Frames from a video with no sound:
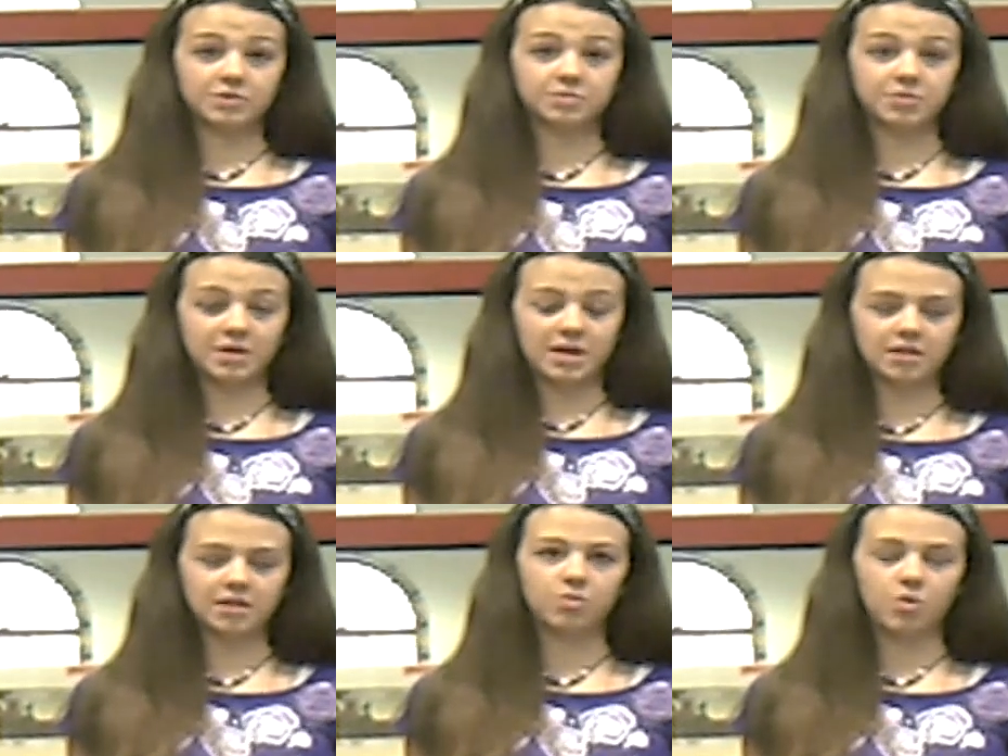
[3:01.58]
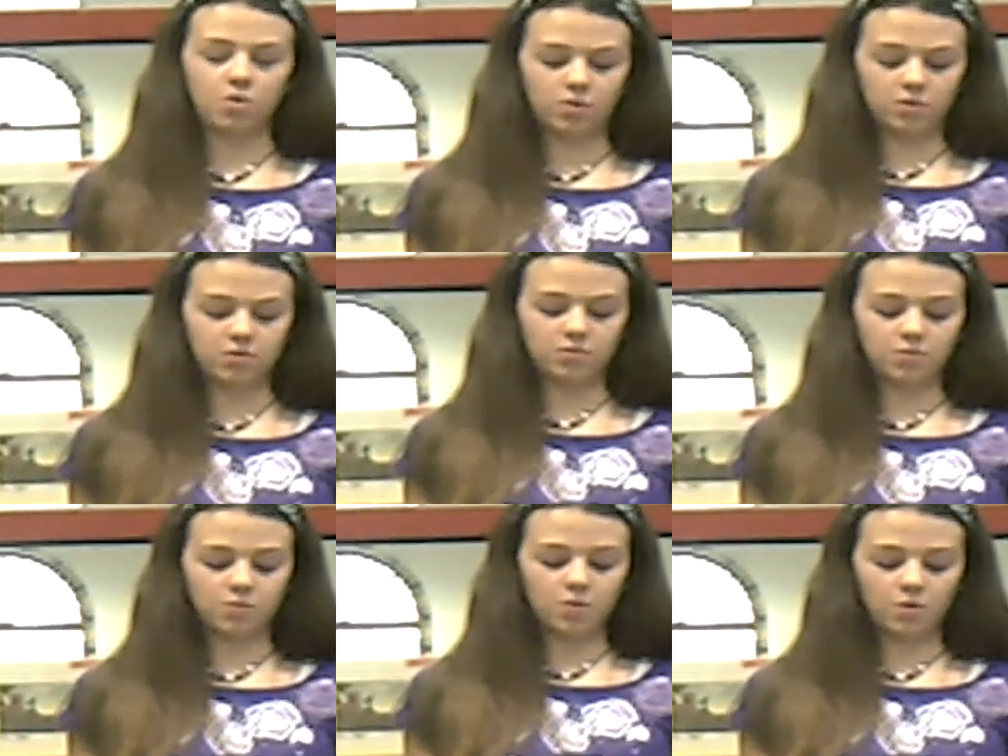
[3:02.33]
caregivers play an
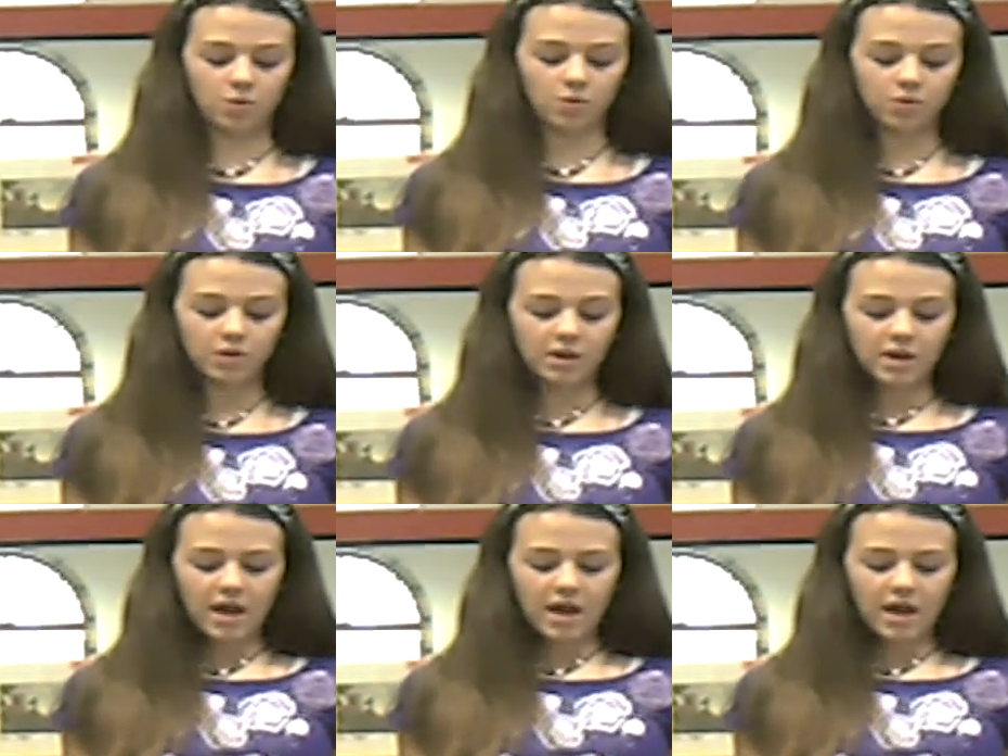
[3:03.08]
important role,